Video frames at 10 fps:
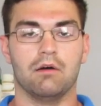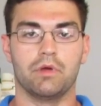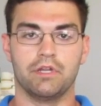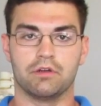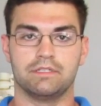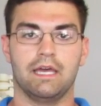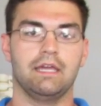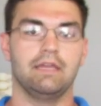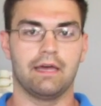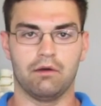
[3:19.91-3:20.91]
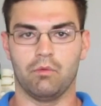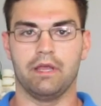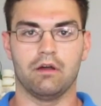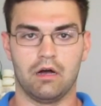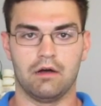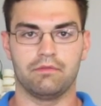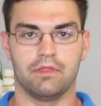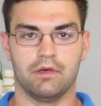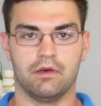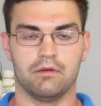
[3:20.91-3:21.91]
When you're taking that weight off
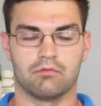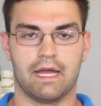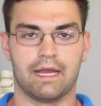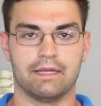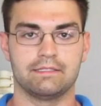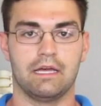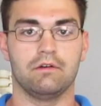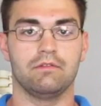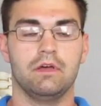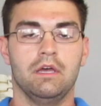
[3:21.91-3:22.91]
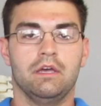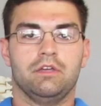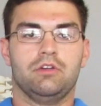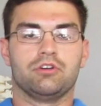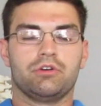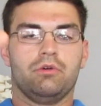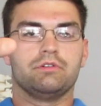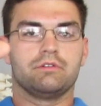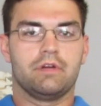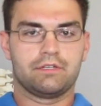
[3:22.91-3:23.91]
the rack itself, your
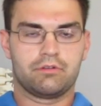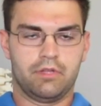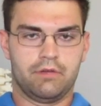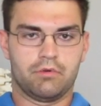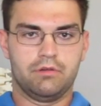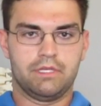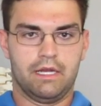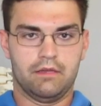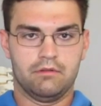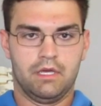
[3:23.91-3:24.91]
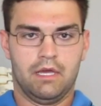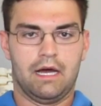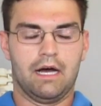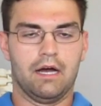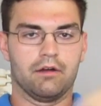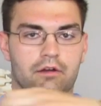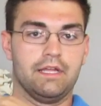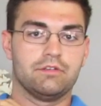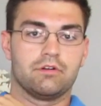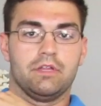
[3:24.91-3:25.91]
shoulders are externally rotated or
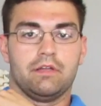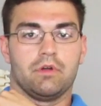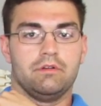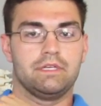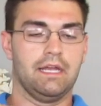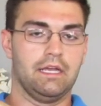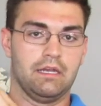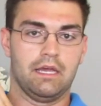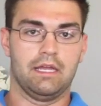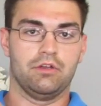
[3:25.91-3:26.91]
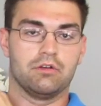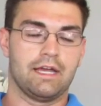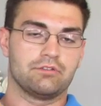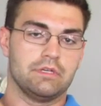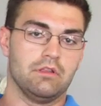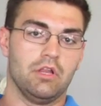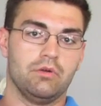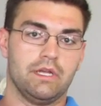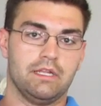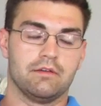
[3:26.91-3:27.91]
internally rotating, and you're actually
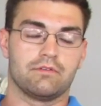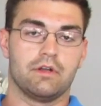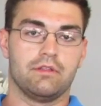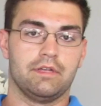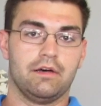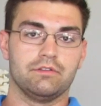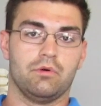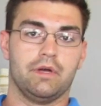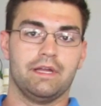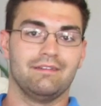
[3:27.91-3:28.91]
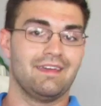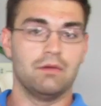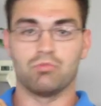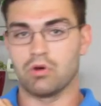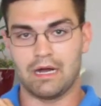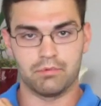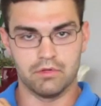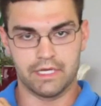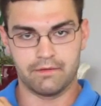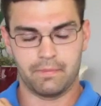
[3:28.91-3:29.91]
loading the front of the deltoid
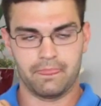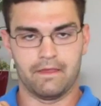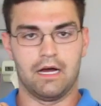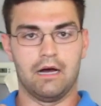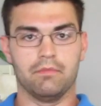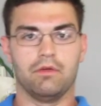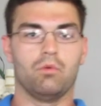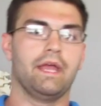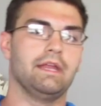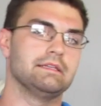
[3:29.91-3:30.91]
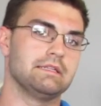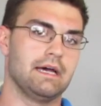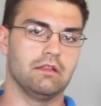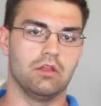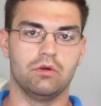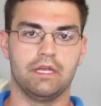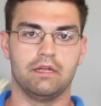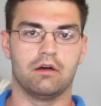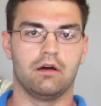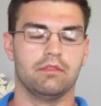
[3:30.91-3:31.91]
improperly. The weight is not
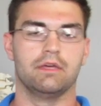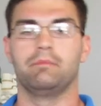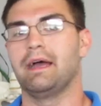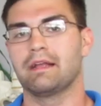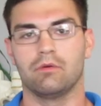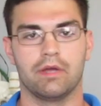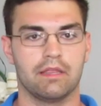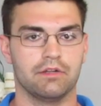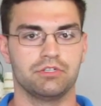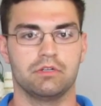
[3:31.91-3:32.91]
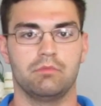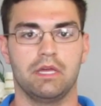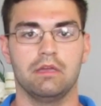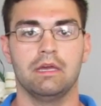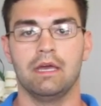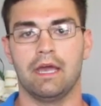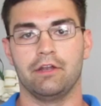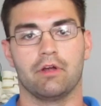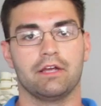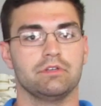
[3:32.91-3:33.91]
loading on the pec the way that it should be,
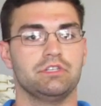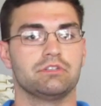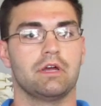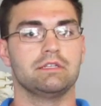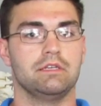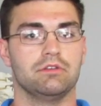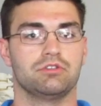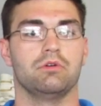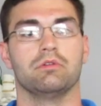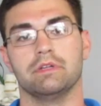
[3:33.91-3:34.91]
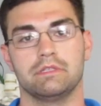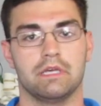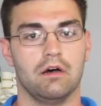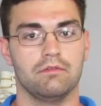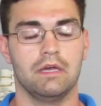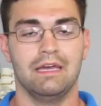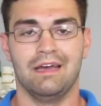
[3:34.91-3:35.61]
and you're actually stressing the shoulder itself.